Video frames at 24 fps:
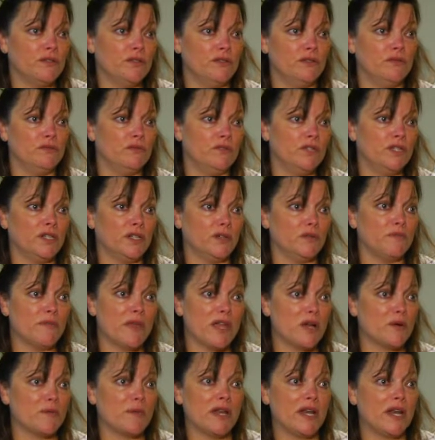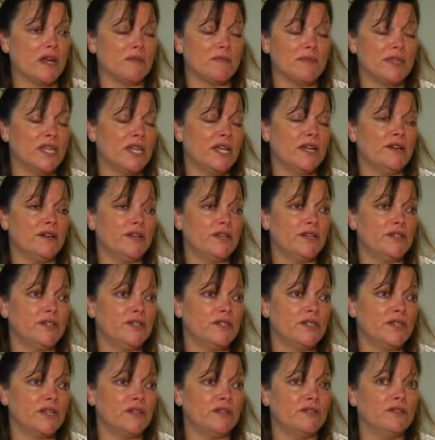who may or may not be
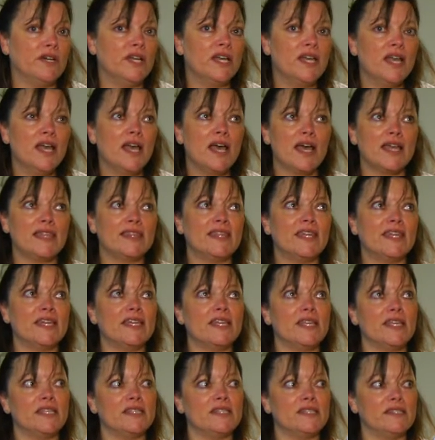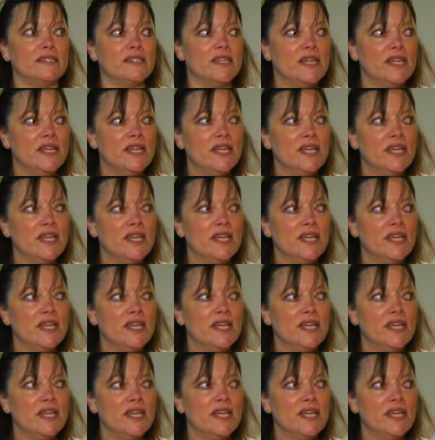carriers. So I think it's